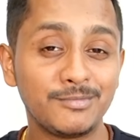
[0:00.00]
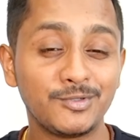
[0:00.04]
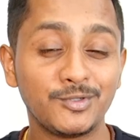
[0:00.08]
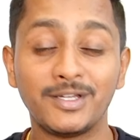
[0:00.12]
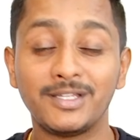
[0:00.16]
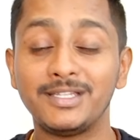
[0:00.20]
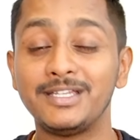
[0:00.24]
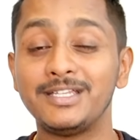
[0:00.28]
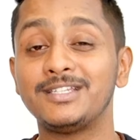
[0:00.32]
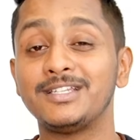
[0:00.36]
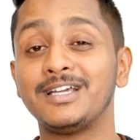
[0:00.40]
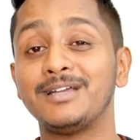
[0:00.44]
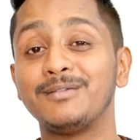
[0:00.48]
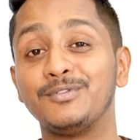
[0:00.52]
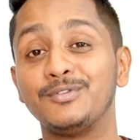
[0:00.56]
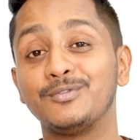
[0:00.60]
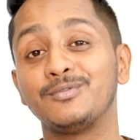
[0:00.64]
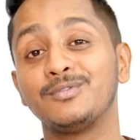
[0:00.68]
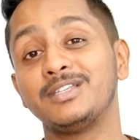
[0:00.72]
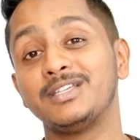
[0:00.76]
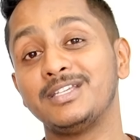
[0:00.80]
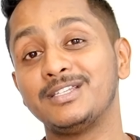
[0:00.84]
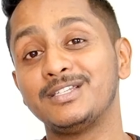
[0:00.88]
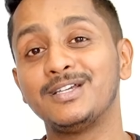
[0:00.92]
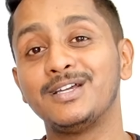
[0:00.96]
So anytime you
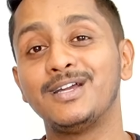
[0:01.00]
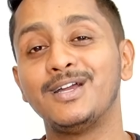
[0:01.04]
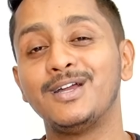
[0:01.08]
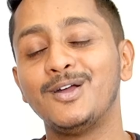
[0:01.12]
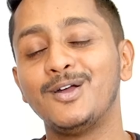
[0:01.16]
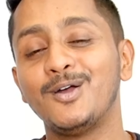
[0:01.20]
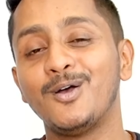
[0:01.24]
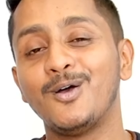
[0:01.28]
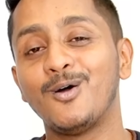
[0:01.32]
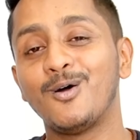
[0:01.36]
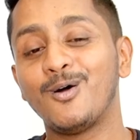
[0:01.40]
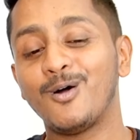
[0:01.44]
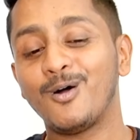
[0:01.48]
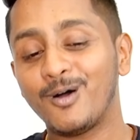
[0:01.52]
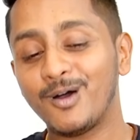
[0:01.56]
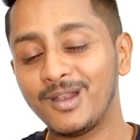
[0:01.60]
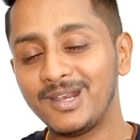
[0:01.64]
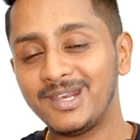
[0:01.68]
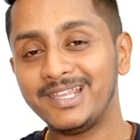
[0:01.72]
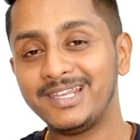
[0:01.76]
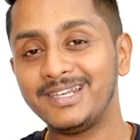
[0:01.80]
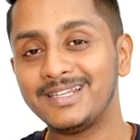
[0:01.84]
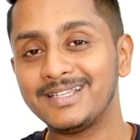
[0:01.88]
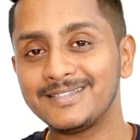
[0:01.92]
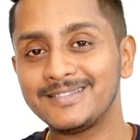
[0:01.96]
need
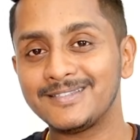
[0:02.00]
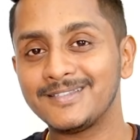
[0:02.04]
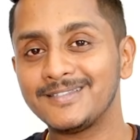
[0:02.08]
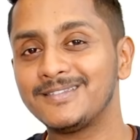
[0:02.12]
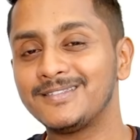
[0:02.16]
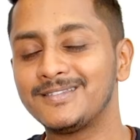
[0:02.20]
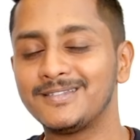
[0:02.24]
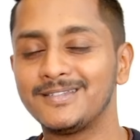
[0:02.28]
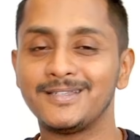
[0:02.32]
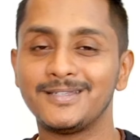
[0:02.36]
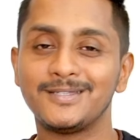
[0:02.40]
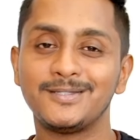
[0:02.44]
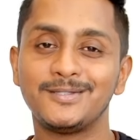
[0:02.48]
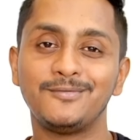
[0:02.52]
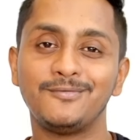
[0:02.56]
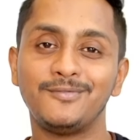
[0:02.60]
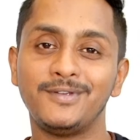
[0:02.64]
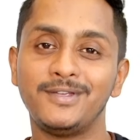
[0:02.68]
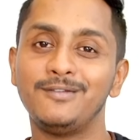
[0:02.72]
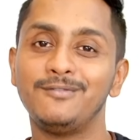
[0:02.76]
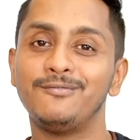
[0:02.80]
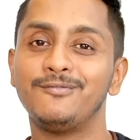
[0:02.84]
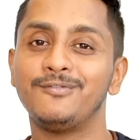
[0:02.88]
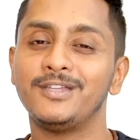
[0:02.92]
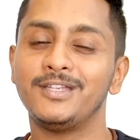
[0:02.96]
online assistance,
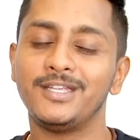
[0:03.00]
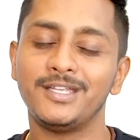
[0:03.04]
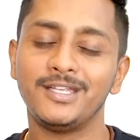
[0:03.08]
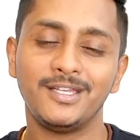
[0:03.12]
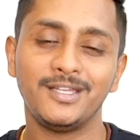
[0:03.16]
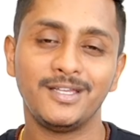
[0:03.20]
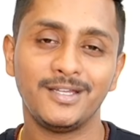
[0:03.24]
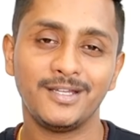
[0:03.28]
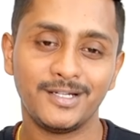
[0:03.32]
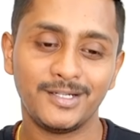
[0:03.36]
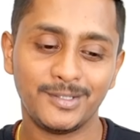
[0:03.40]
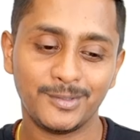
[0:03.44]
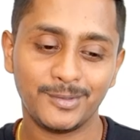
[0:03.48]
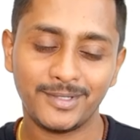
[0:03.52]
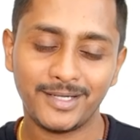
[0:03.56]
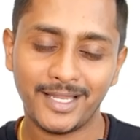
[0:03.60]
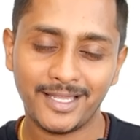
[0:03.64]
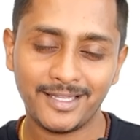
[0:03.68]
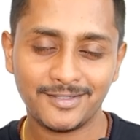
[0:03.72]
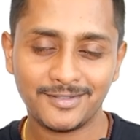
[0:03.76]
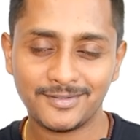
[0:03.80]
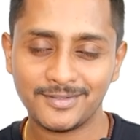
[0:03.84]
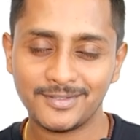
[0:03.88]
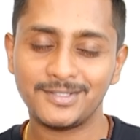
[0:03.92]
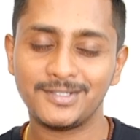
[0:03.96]
feel free to
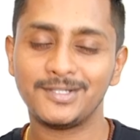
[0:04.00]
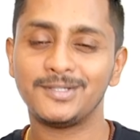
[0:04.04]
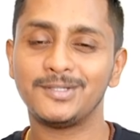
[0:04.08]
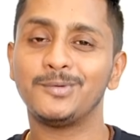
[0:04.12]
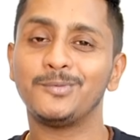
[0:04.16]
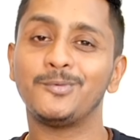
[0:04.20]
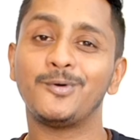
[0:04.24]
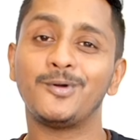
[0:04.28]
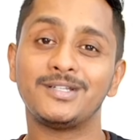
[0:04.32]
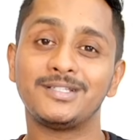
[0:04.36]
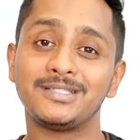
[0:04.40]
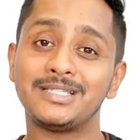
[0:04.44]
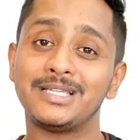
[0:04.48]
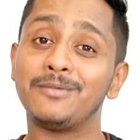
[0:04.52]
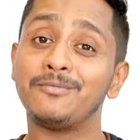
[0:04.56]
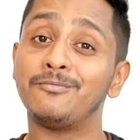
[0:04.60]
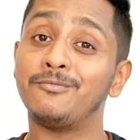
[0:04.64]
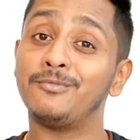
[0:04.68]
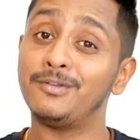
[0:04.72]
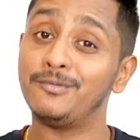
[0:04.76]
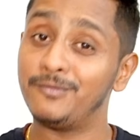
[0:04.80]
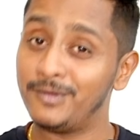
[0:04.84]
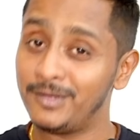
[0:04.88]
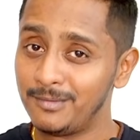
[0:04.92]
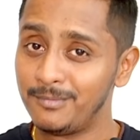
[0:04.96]
text us in the WhatsApp.
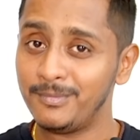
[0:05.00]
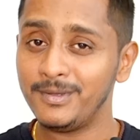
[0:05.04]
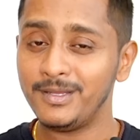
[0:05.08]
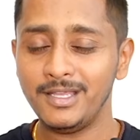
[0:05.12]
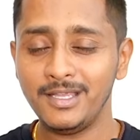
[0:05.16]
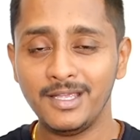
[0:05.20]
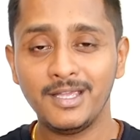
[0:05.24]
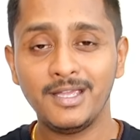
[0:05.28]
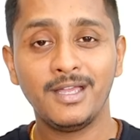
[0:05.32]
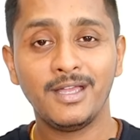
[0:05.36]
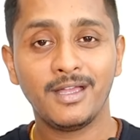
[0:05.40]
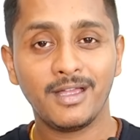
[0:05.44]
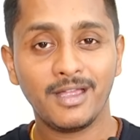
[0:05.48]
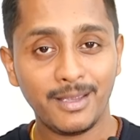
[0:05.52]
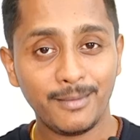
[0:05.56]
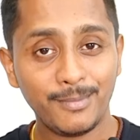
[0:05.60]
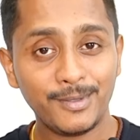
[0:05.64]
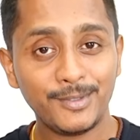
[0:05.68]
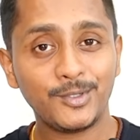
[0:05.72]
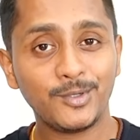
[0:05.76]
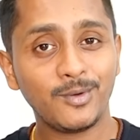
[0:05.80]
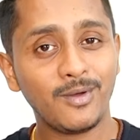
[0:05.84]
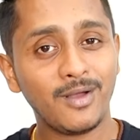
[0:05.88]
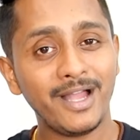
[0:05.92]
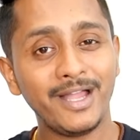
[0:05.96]
We will be
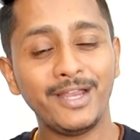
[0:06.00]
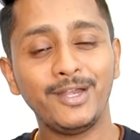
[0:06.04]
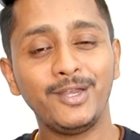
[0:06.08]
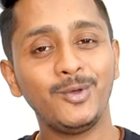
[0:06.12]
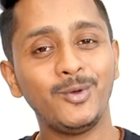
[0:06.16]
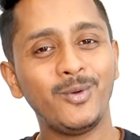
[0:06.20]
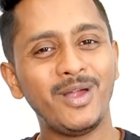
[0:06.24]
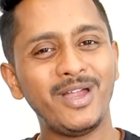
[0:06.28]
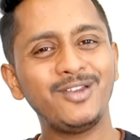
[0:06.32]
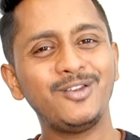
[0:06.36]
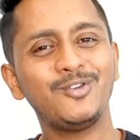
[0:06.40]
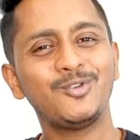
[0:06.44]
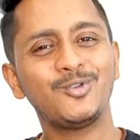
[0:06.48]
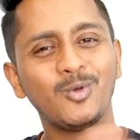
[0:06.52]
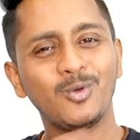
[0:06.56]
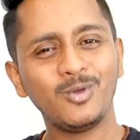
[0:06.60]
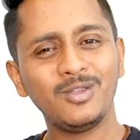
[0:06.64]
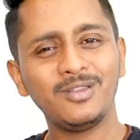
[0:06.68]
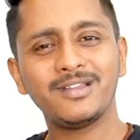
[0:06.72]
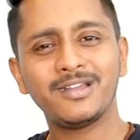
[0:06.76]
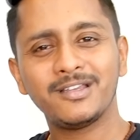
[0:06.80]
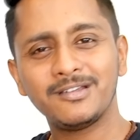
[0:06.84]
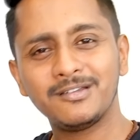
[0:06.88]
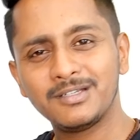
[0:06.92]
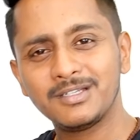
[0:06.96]
able to guide you and show
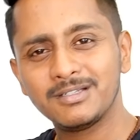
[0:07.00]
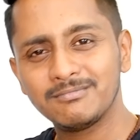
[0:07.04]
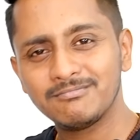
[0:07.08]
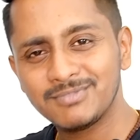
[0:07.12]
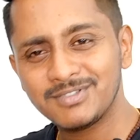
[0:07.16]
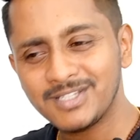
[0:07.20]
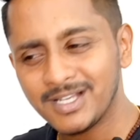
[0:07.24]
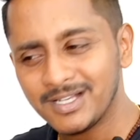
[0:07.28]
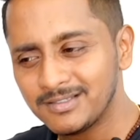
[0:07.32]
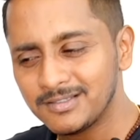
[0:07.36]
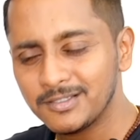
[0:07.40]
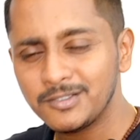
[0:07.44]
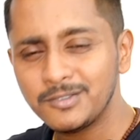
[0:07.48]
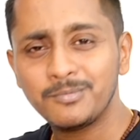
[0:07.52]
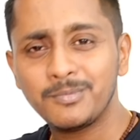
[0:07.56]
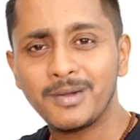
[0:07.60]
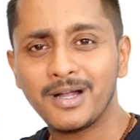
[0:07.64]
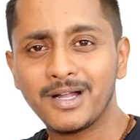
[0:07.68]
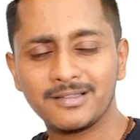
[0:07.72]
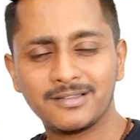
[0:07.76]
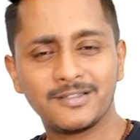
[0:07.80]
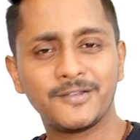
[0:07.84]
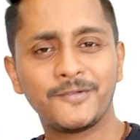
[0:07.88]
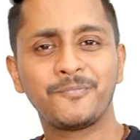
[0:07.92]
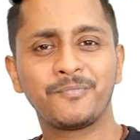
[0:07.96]
you that success
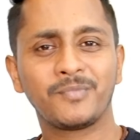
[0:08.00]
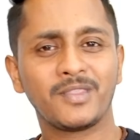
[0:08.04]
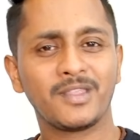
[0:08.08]
path.